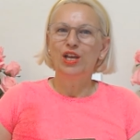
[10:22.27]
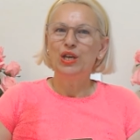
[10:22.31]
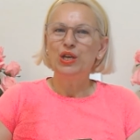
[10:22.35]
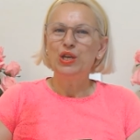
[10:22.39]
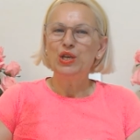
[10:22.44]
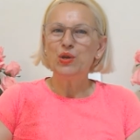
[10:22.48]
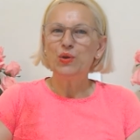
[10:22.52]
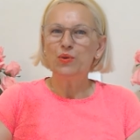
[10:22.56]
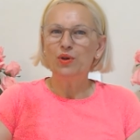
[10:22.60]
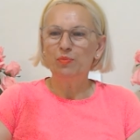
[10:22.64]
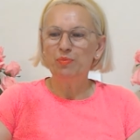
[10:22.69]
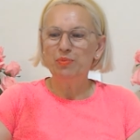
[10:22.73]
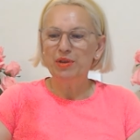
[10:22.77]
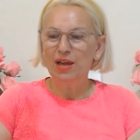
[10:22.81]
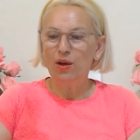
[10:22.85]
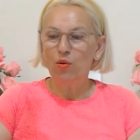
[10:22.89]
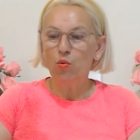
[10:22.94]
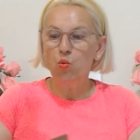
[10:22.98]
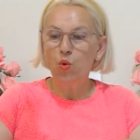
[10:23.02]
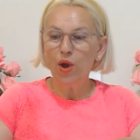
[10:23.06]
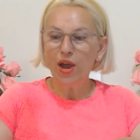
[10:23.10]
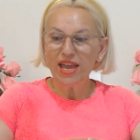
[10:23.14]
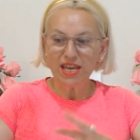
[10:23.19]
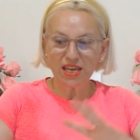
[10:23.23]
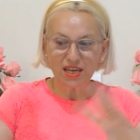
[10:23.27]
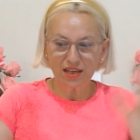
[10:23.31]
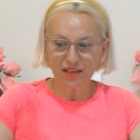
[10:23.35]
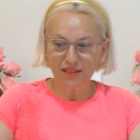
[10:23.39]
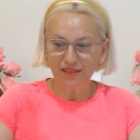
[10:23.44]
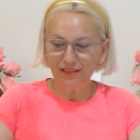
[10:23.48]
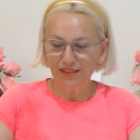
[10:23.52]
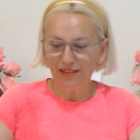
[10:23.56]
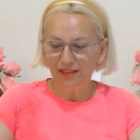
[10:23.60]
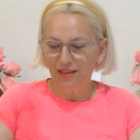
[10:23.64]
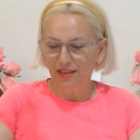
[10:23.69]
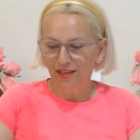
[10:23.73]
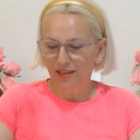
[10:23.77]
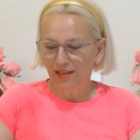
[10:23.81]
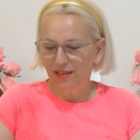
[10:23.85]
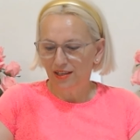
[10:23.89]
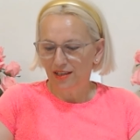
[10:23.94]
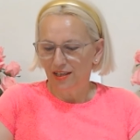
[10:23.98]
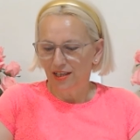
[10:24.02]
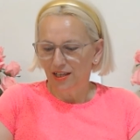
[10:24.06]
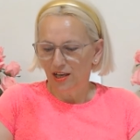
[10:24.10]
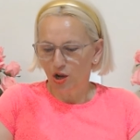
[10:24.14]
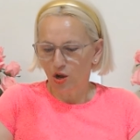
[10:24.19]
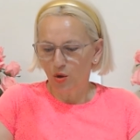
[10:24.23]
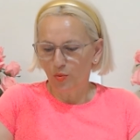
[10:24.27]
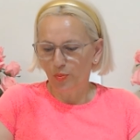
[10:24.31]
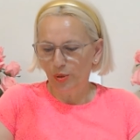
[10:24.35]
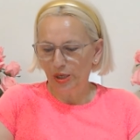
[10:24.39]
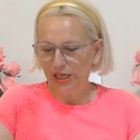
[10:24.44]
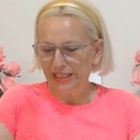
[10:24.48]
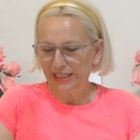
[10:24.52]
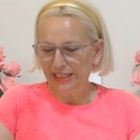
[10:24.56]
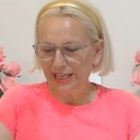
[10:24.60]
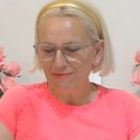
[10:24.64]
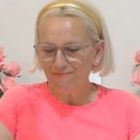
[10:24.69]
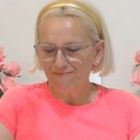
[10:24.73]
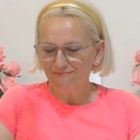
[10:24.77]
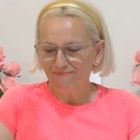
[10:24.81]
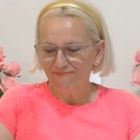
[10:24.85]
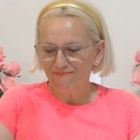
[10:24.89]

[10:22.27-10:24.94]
you will be awakened completely